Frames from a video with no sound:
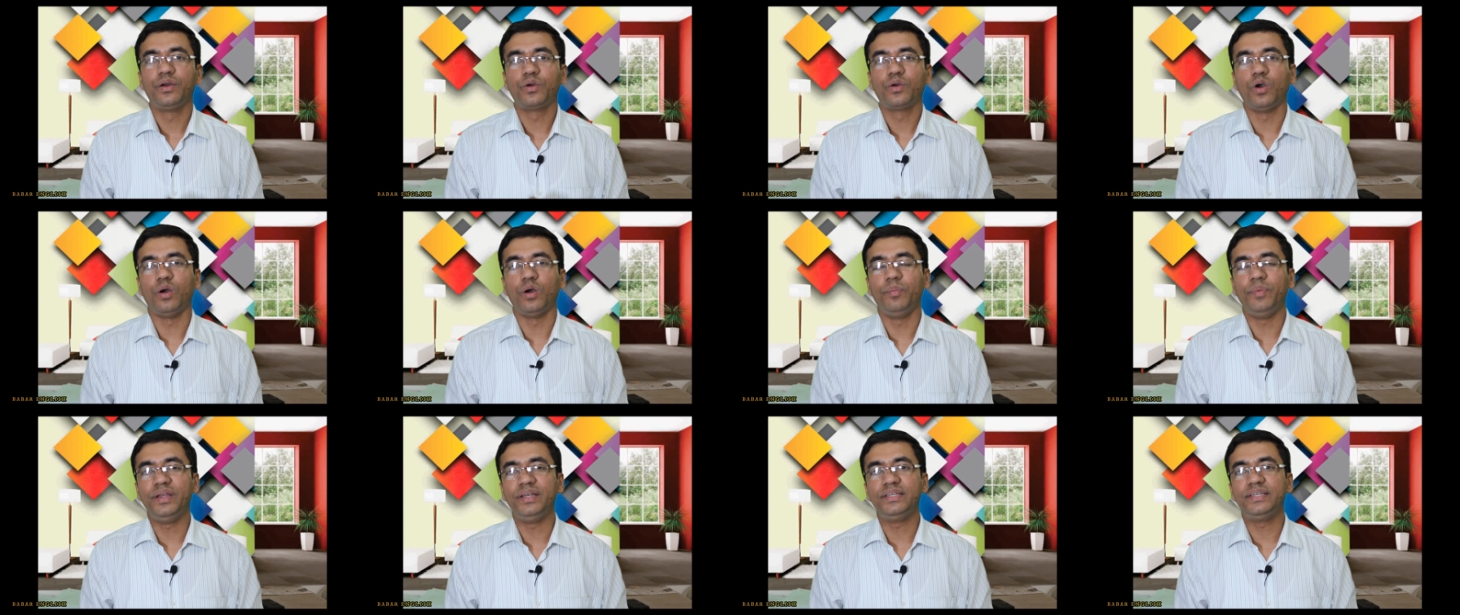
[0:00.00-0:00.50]

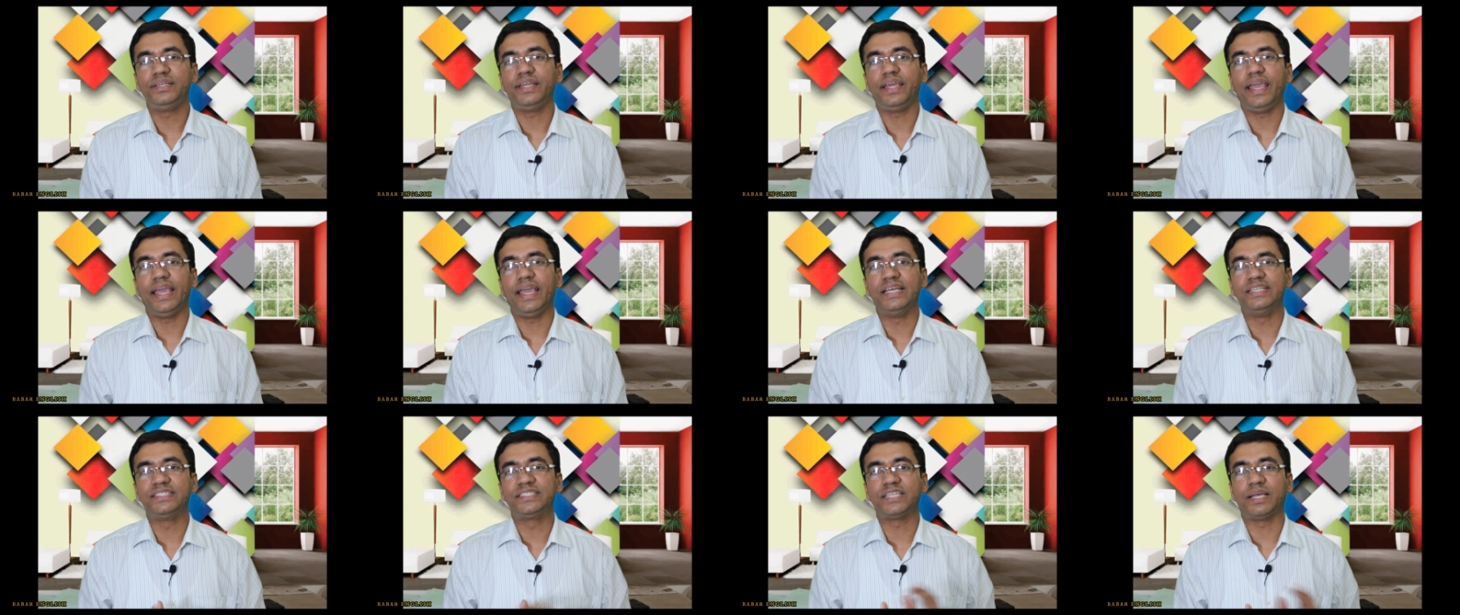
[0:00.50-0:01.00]
comment
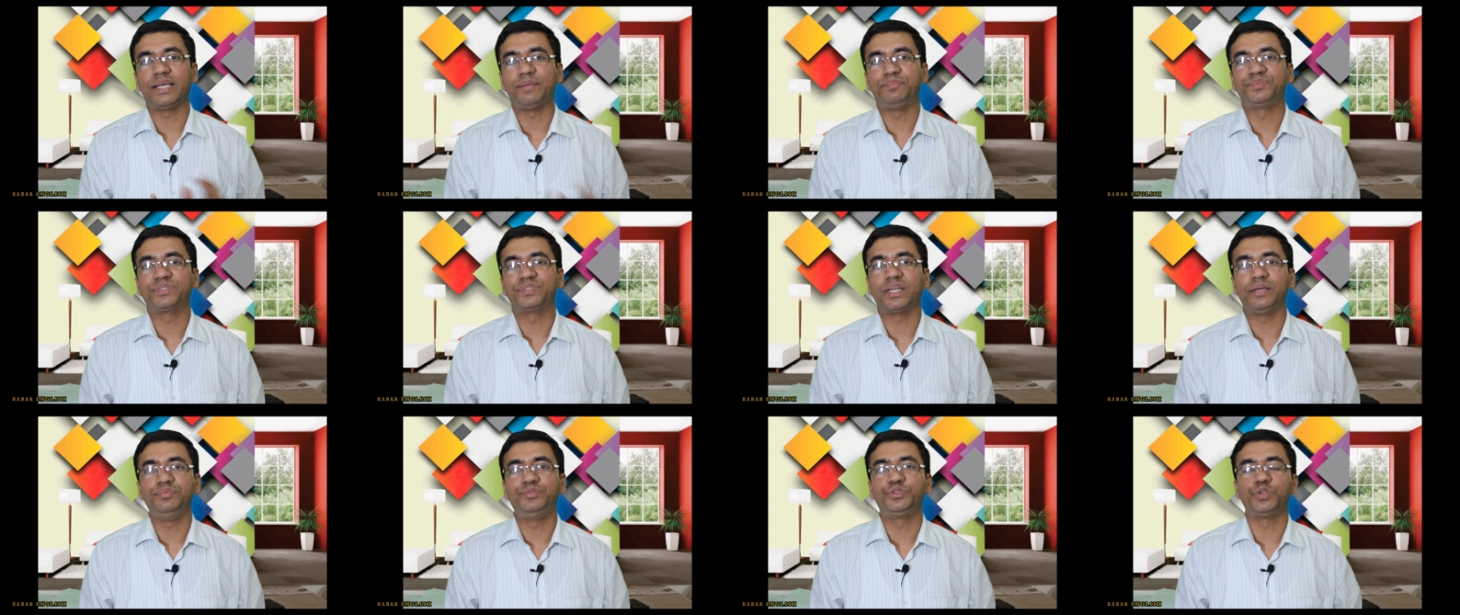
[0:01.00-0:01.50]
and
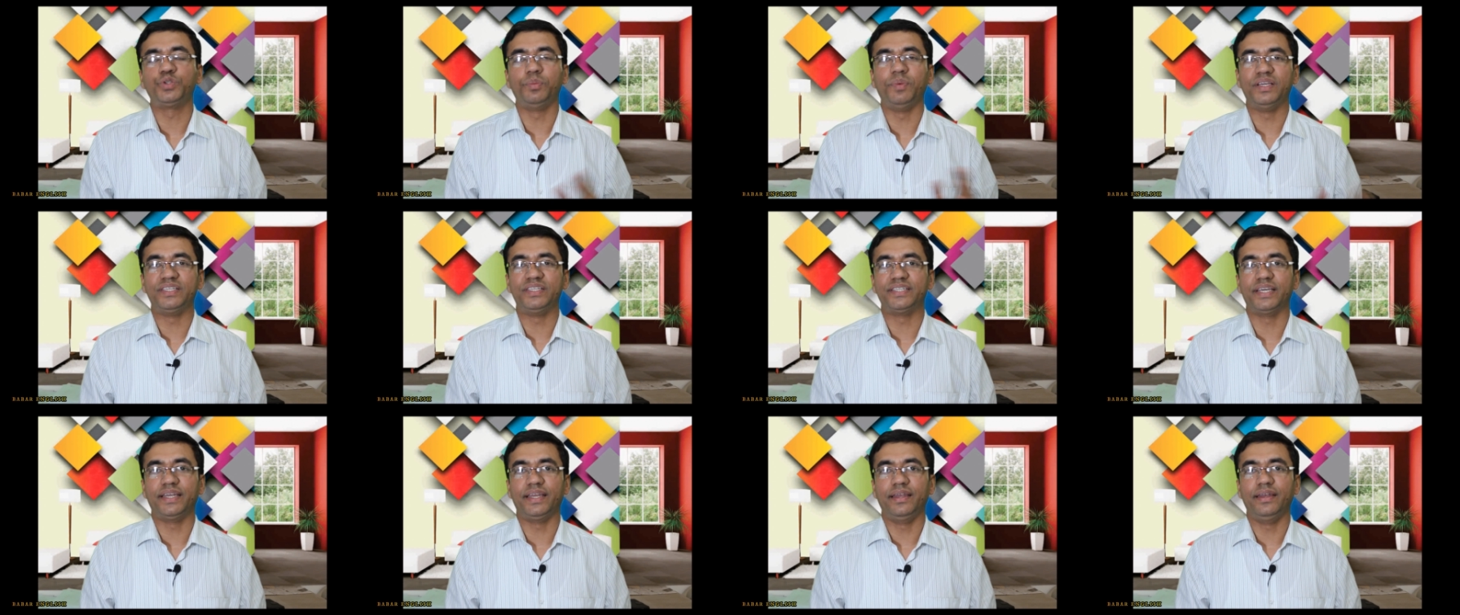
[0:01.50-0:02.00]
subscribe to my
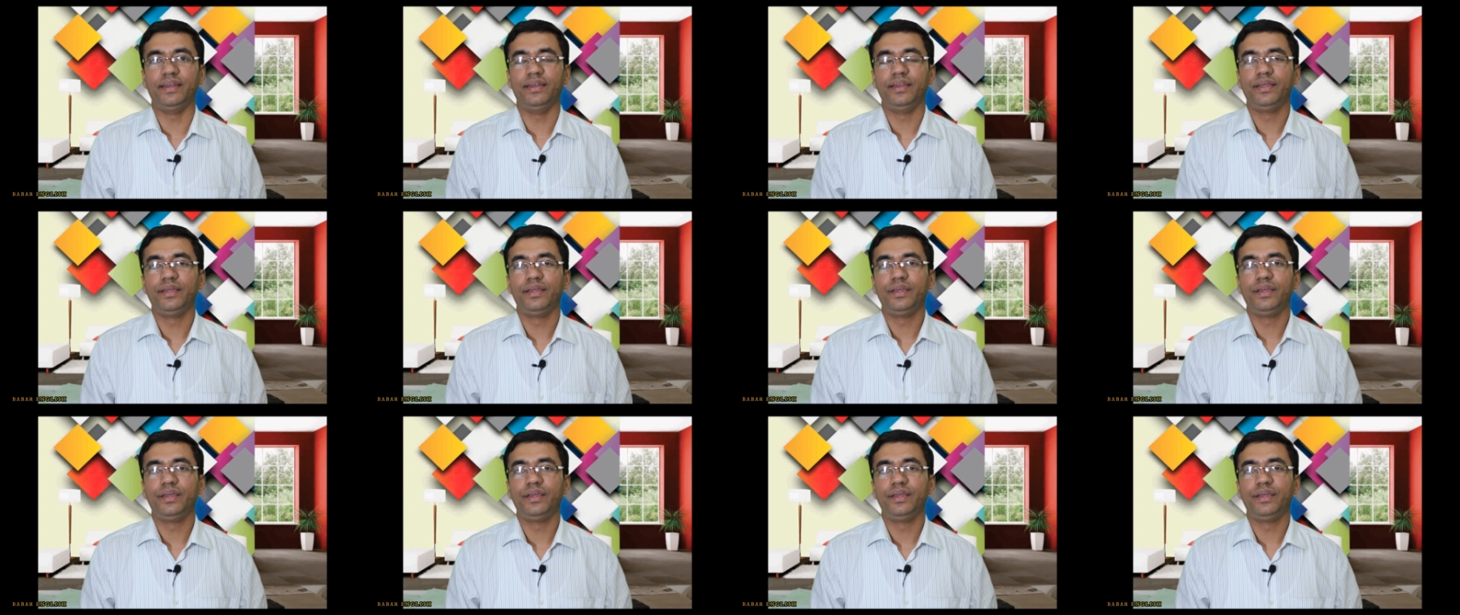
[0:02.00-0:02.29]
channel.